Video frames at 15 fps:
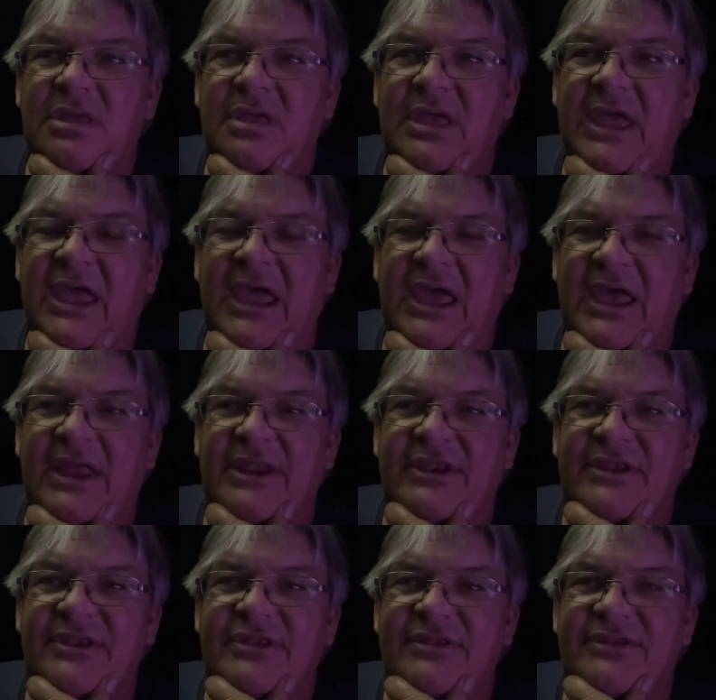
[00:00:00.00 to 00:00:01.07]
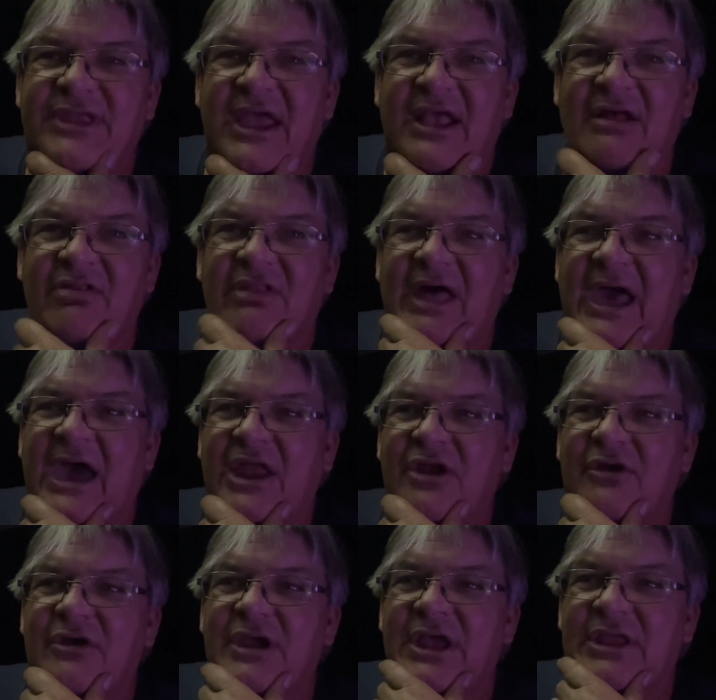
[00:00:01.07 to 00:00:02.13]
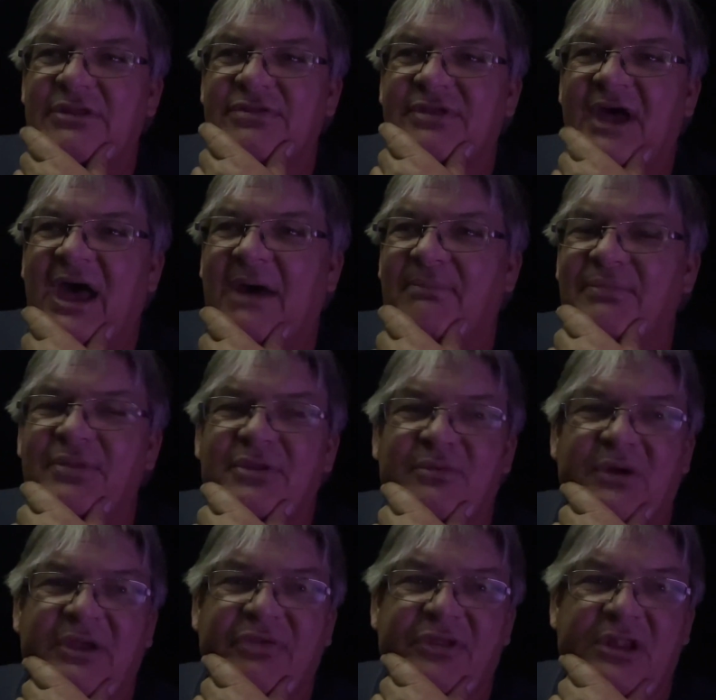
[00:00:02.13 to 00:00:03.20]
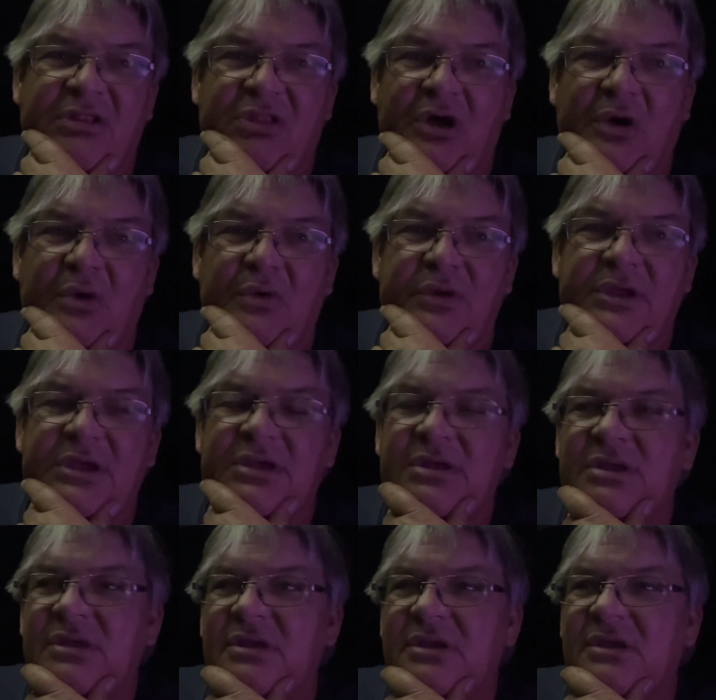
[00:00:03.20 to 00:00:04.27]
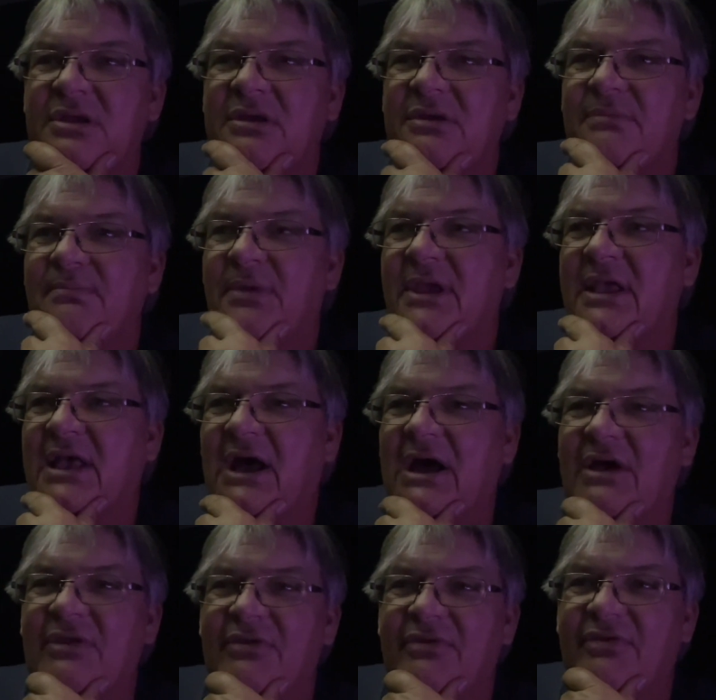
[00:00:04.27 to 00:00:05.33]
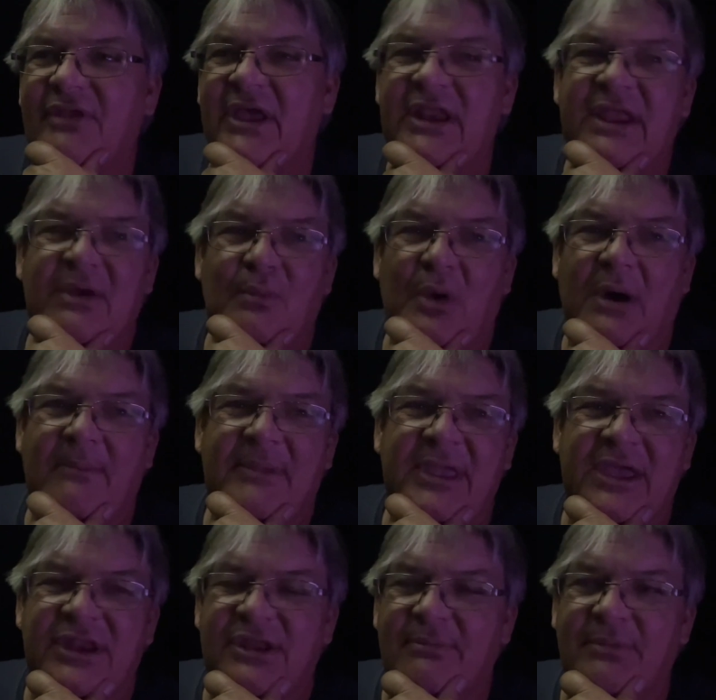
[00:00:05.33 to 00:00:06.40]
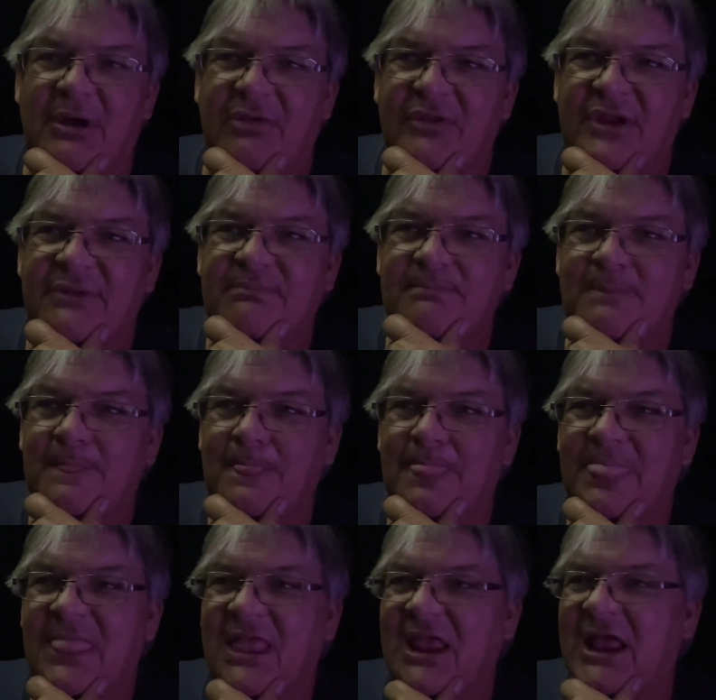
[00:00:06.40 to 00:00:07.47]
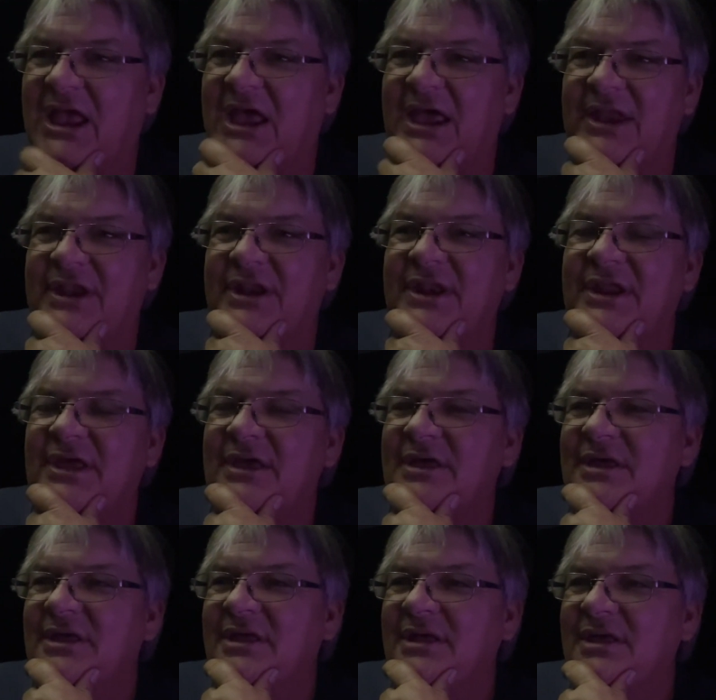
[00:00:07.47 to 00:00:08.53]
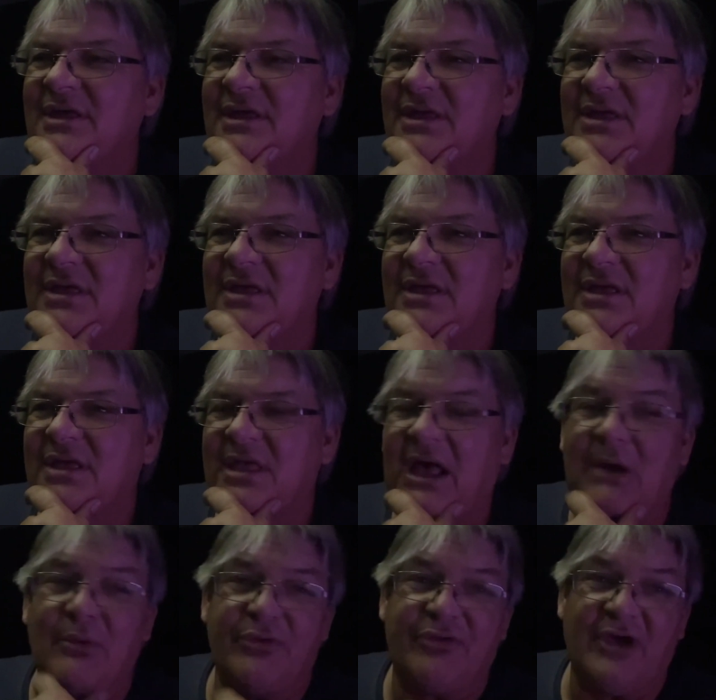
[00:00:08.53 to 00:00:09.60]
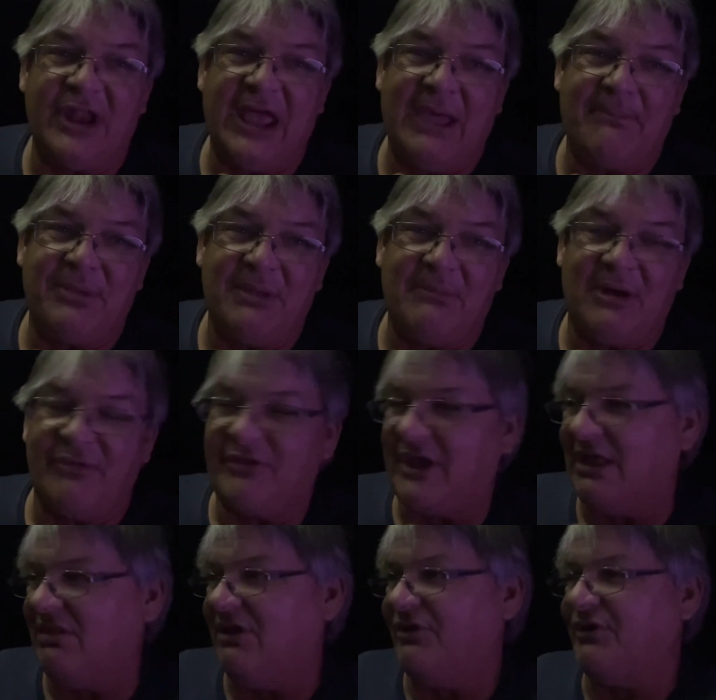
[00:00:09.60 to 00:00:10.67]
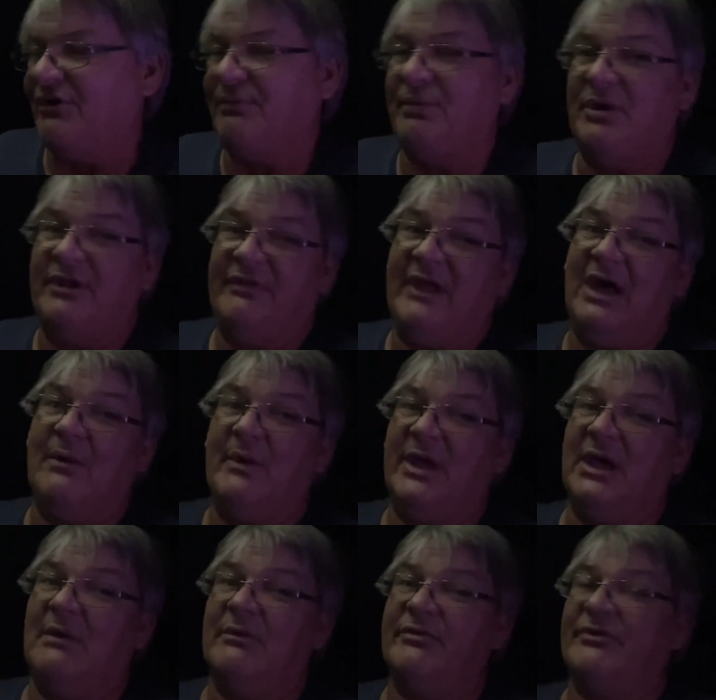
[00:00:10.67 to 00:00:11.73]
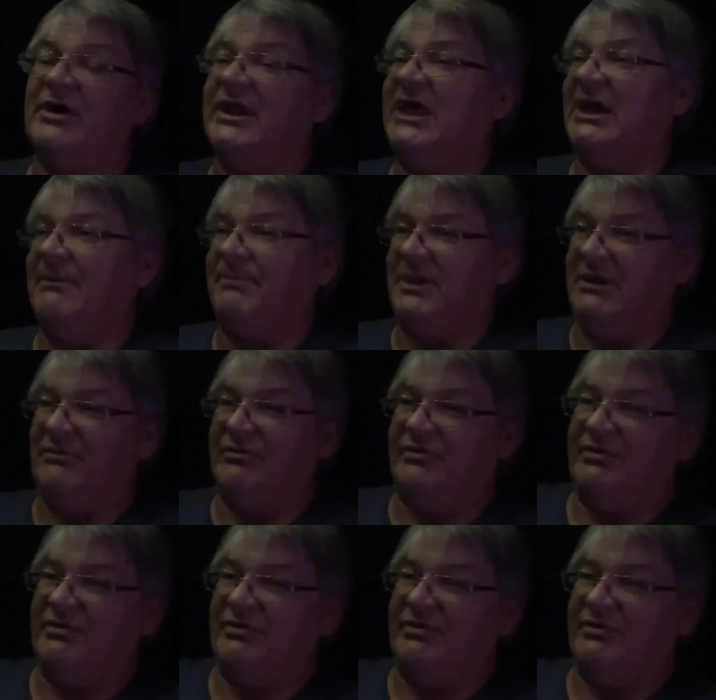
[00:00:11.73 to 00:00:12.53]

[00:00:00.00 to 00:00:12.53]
and take a ladder and top the rest of the load because they didn't want me in the building. And I was not happy about that. Let's just put it that way. I was not happy. It